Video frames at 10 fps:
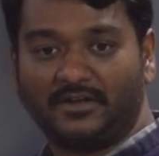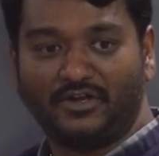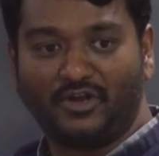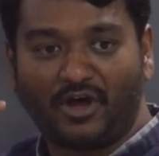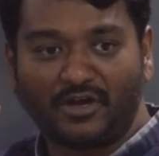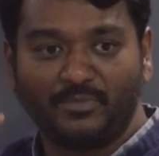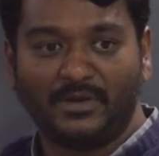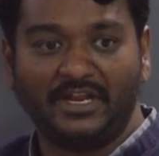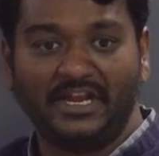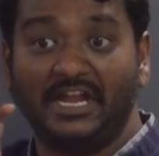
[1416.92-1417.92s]

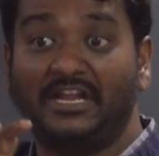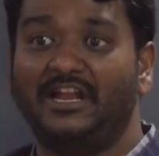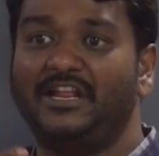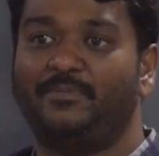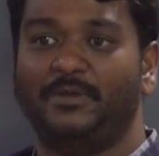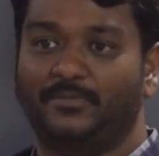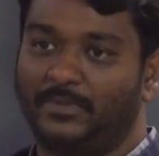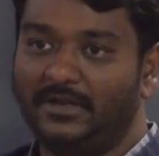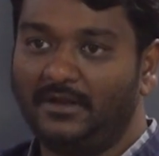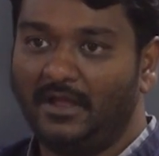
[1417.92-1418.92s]
Normally Italy
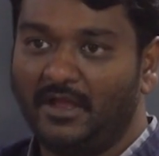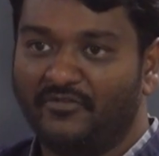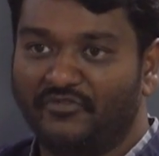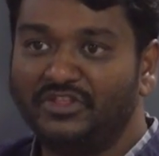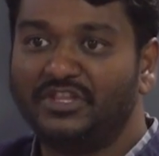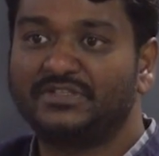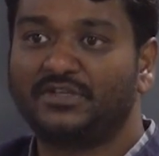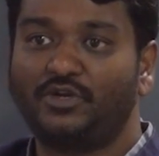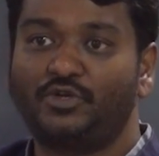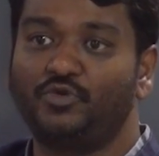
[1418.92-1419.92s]
people, when they
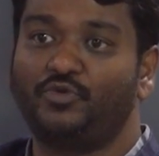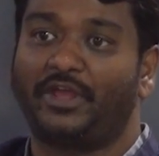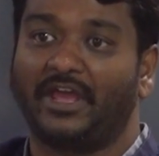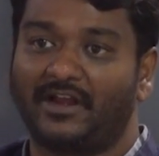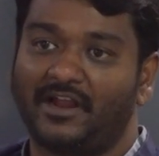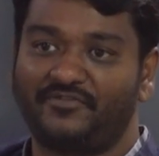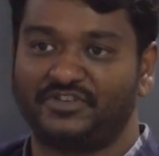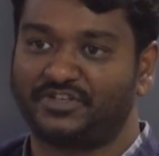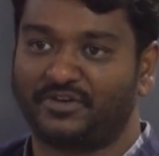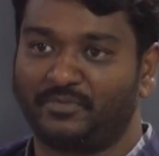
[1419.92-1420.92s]
saw two Kerala
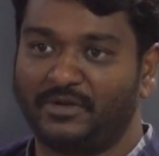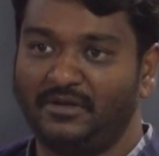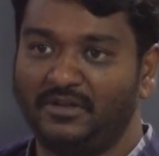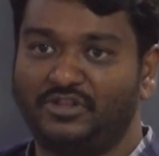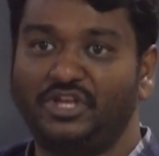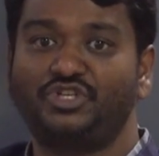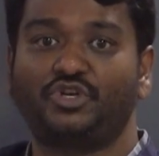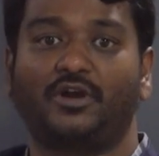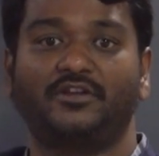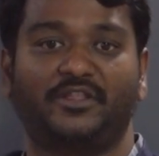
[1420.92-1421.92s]
fishermen, they
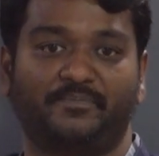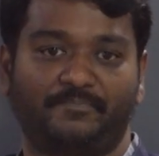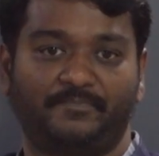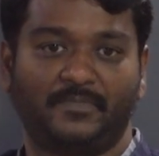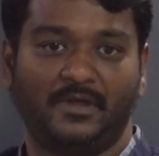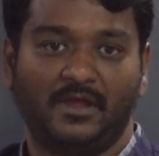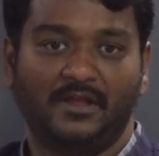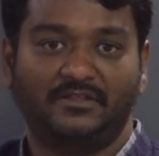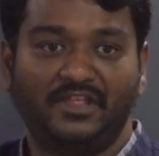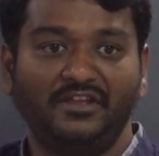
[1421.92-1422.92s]
shot them,
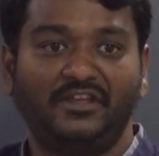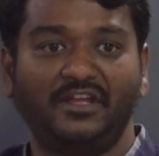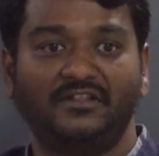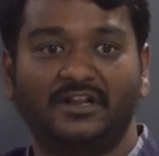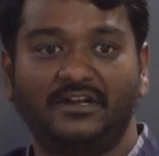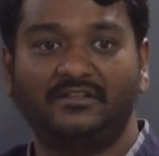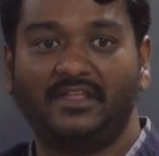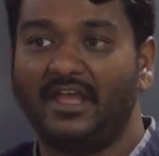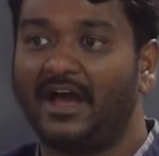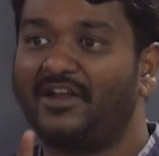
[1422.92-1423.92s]
thinking that
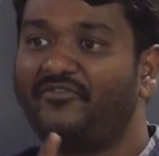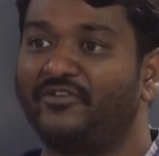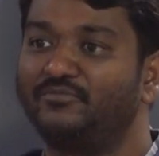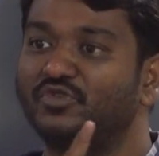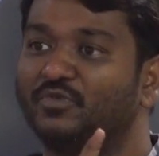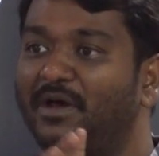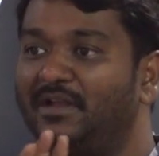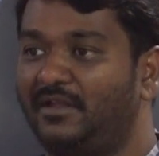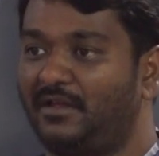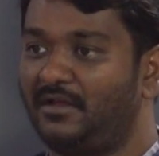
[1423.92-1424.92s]
they are from
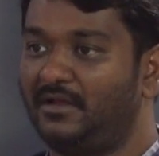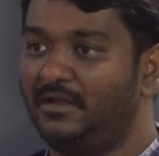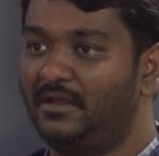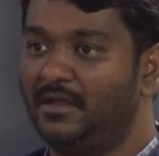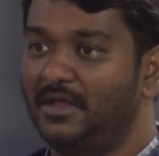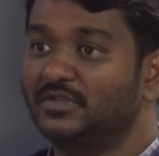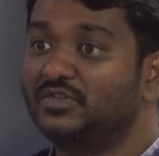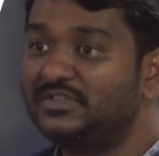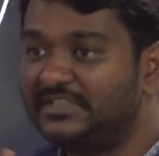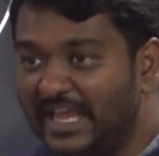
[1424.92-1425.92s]
Somalia. So
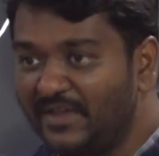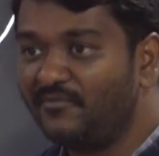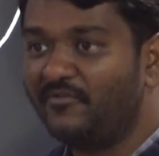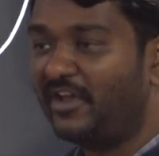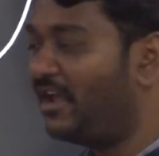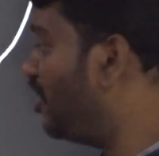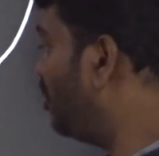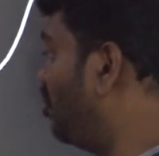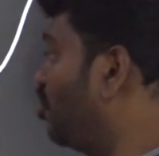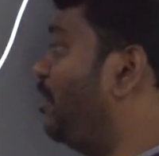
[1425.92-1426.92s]
same way,
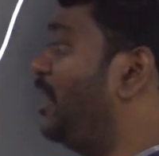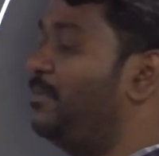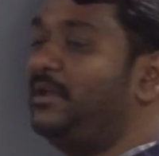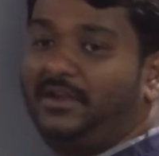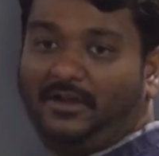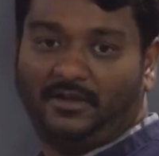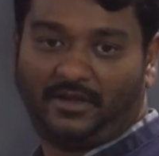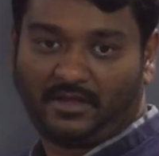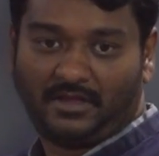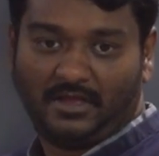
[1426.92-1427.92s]
you may be killed.
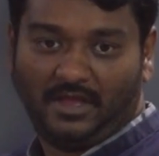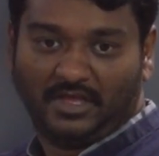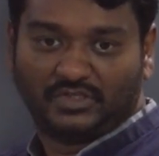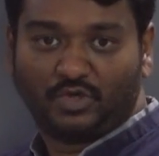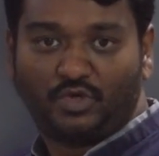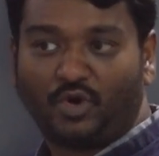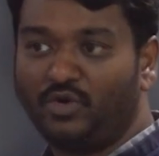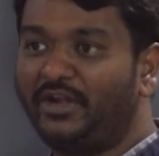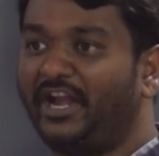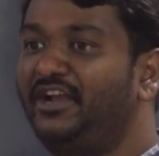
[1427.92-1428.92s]
So
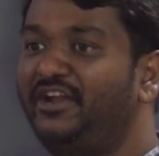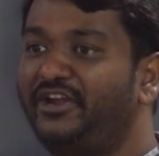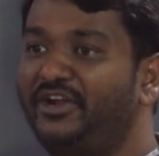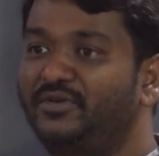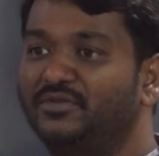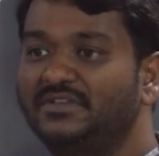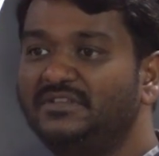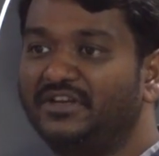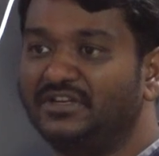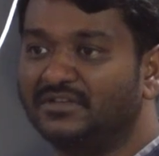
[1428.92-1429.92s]
don't enter into this
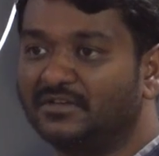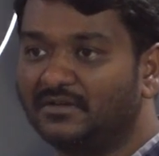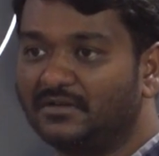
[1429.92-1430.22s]
region.